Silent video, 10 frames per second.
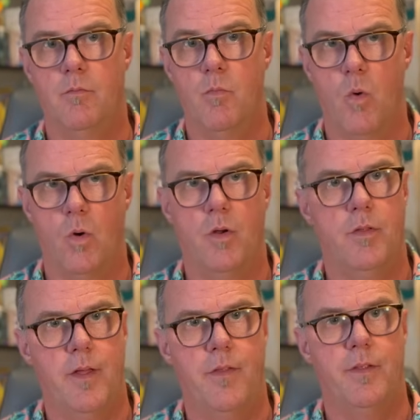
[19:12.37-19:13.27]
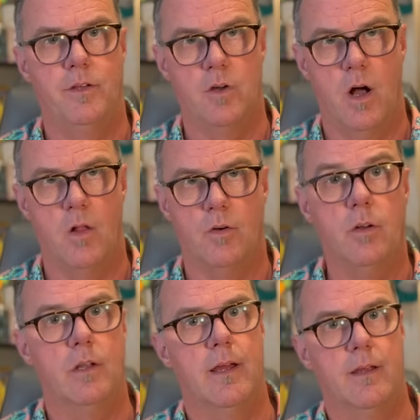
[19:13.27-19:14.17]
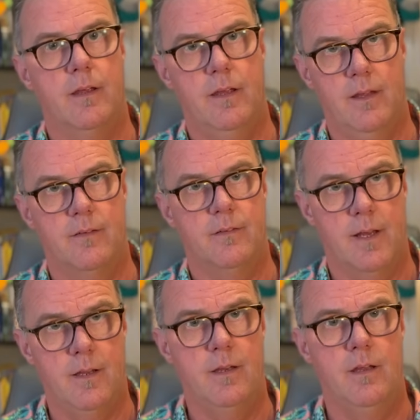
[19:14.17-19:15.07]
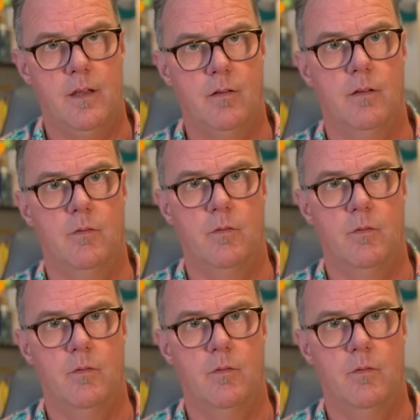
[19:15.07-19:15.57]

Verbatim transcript: more than the dollar, like he said he